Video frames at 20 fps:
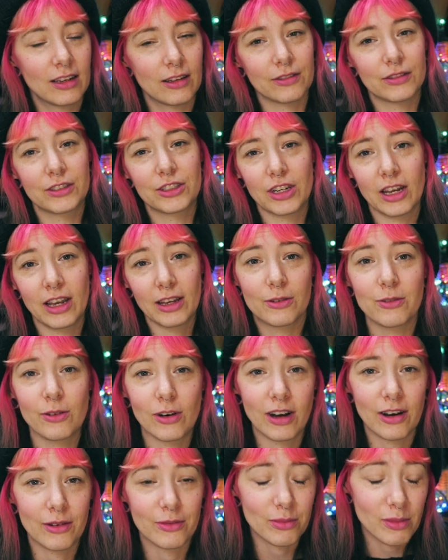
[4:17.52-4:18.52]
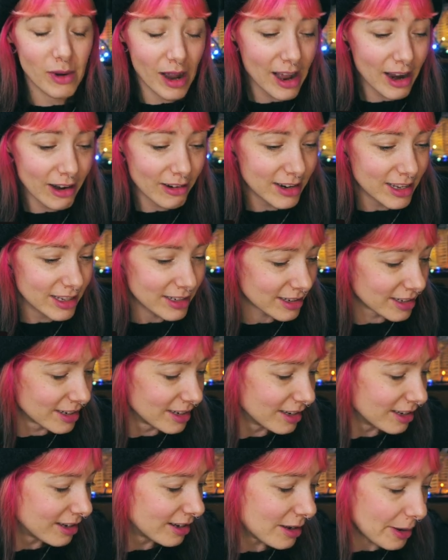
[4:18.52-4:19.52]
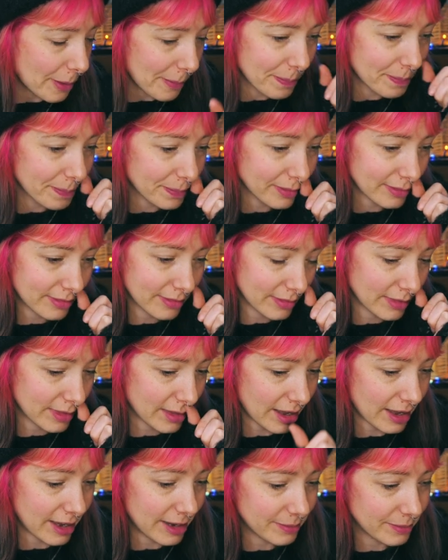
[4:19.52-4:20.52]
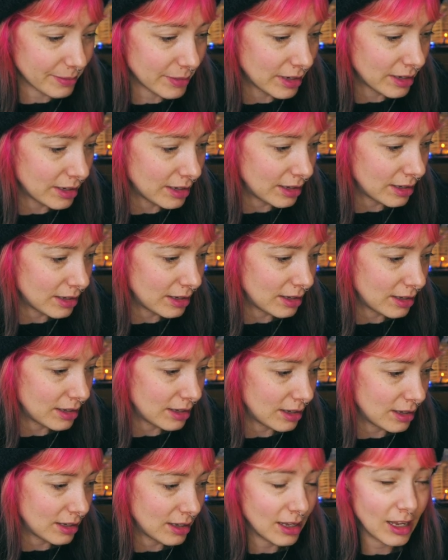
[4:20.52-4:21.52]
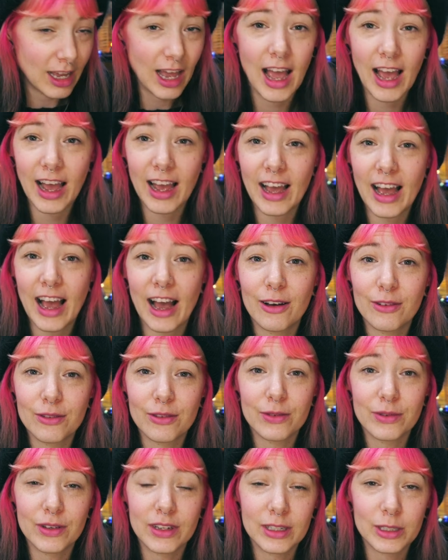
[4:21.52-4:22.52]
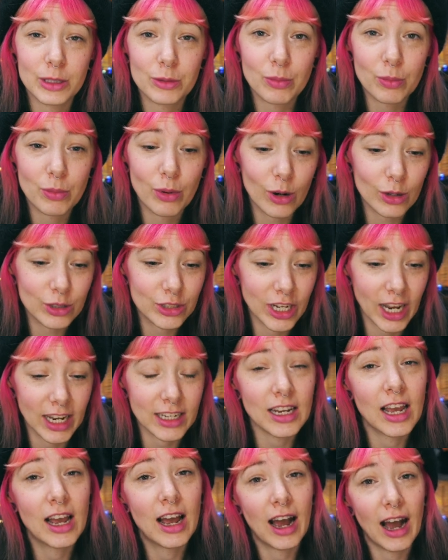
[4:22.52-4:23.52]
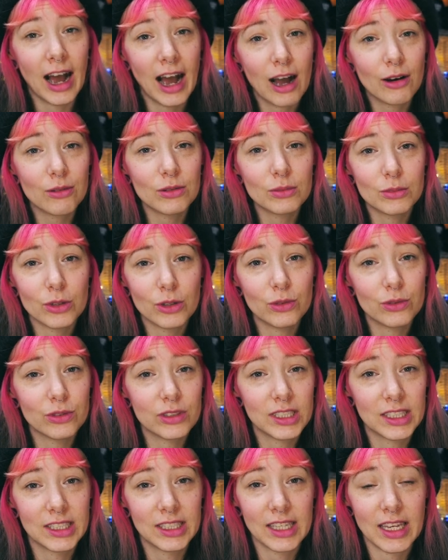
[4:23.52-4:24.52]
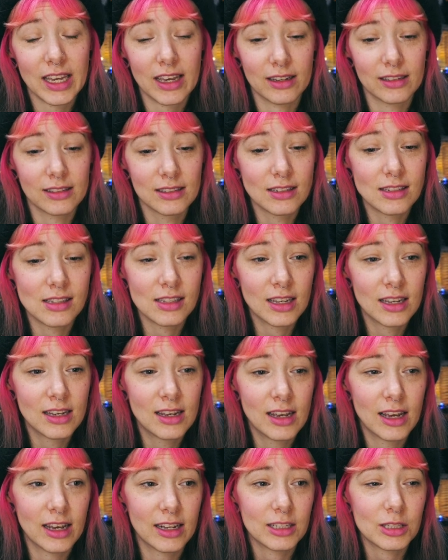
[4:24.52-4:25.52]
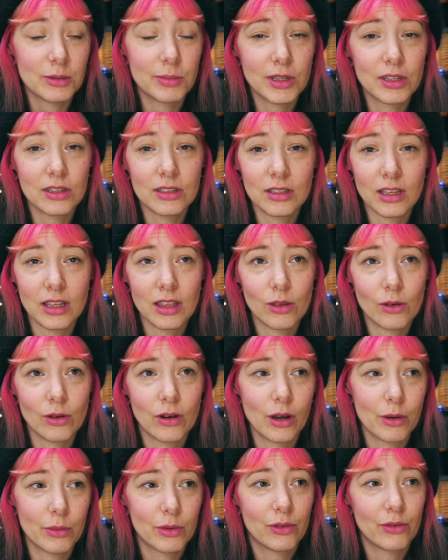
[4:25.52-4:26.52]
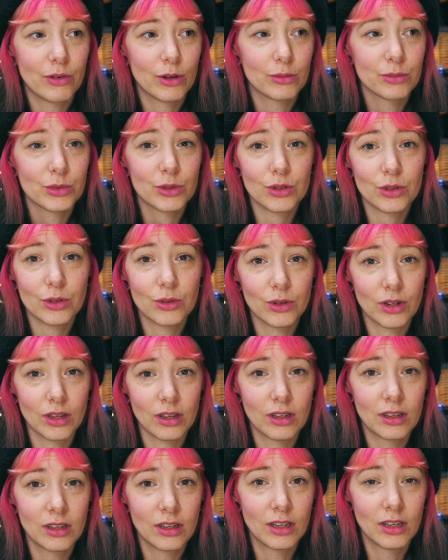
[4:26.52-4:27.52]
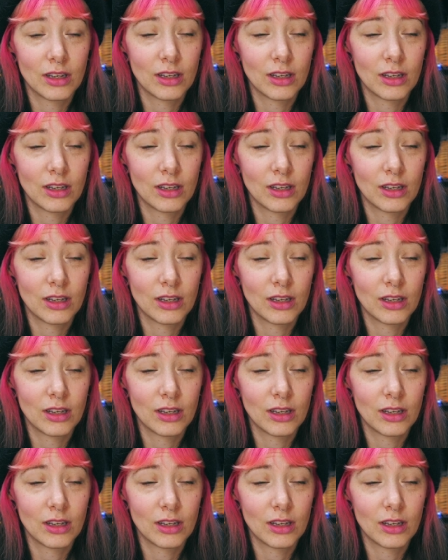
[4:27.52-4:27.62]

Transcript: I've shared what I'm wearing. I have a finished project. I haven't woven in the ends, and it's because I thought I would film sooner